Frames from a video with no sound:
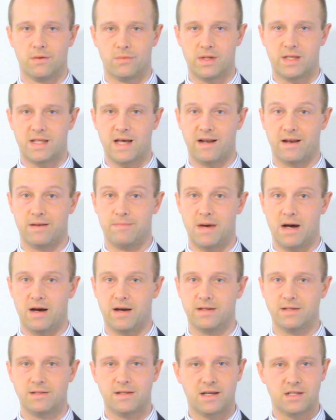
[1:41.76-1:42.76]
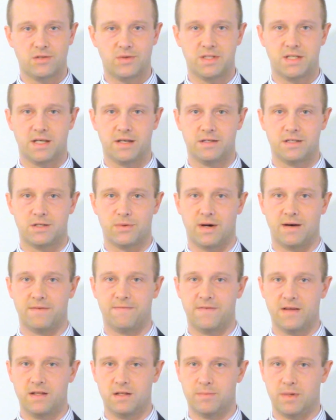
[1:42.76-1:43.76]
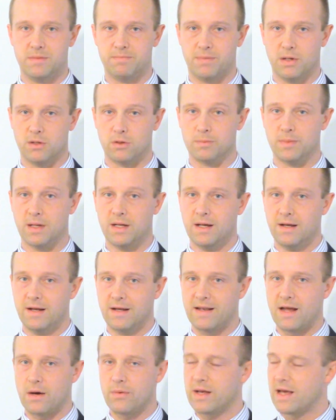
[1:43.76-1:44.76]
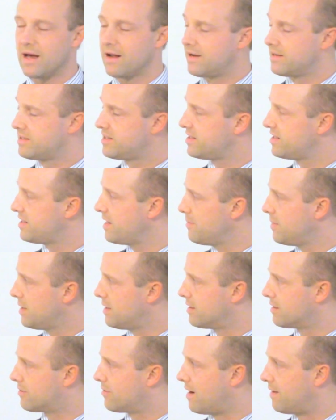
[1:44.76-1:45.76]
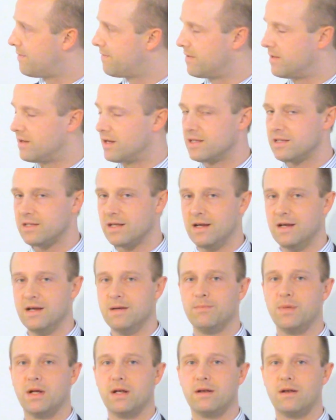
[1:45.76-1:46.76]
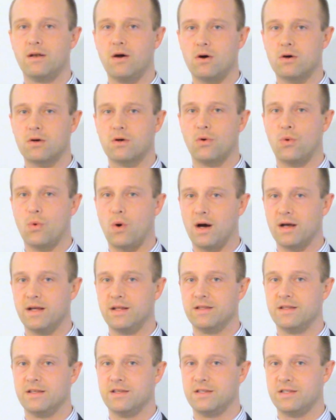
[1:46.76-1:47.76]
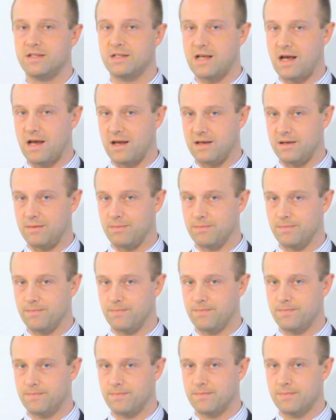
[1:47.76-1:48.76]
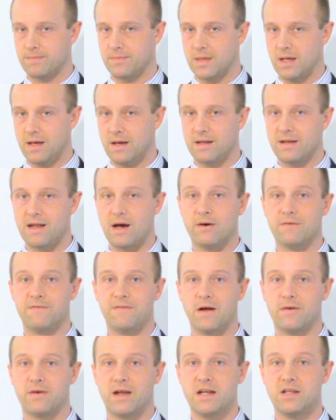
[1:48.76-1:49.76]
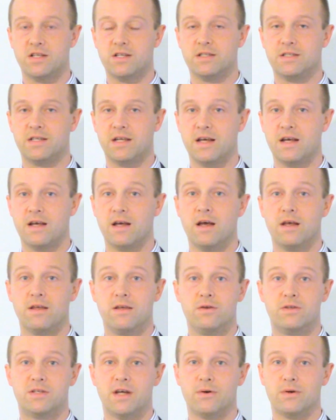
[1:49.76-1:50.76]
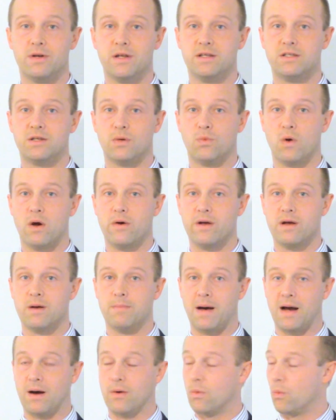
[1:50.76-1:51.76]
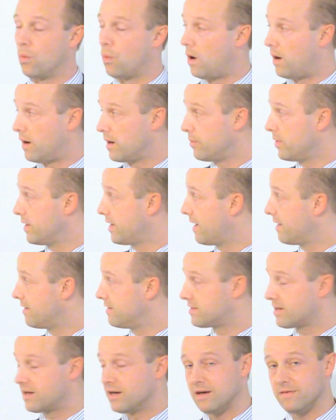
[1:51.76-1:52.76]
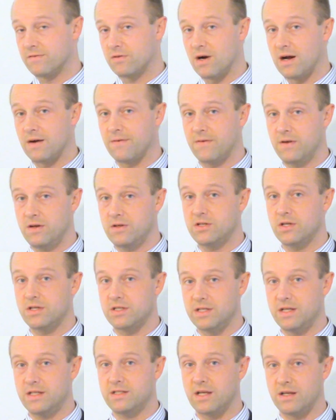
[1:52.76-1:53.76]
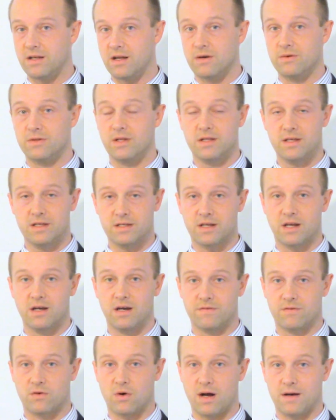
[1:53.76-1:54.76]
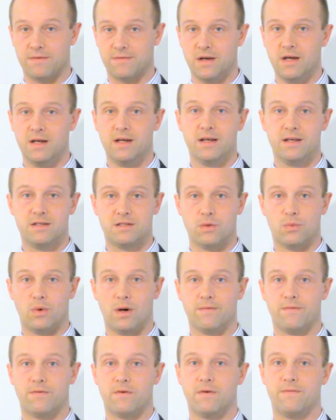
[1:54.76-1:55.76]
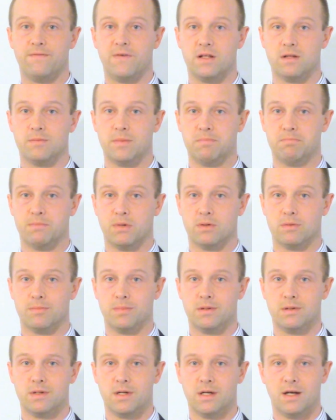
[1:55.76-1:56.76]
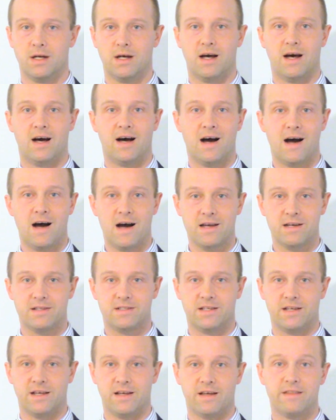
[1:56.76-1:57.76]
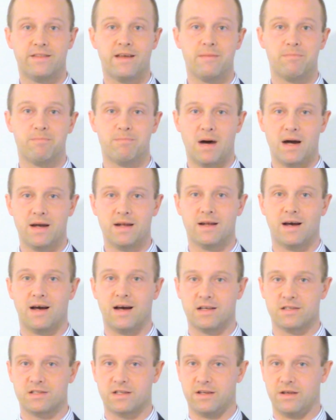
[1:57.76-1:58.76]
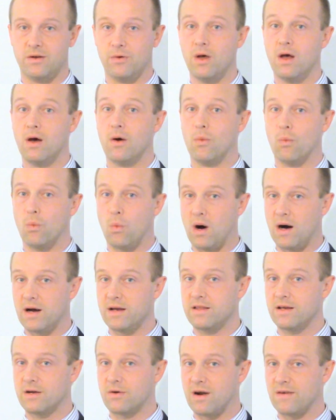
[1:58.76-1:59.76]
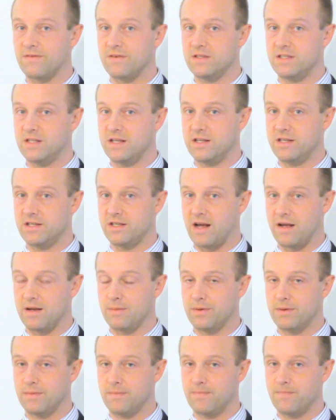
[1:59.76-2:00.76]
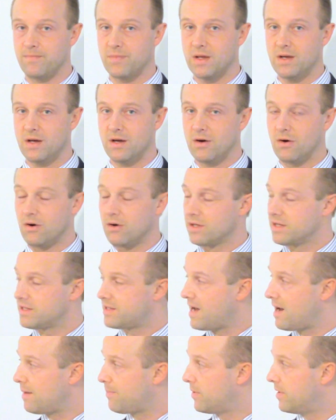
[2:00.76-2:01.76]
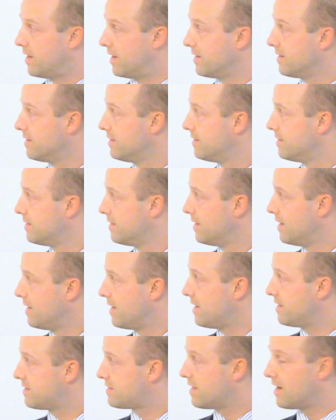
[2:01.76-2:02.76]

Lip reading: With that in mind, let's return to our filament bulb. Now we get a similar graph for this, but not quite the same. Now at foundation tier, you don't need to worry about why we get this curve graph. You just need to know that this curve graph is the one for a filament bulb. At higher tier, they might ask you why the graph is this shape. All that's happening is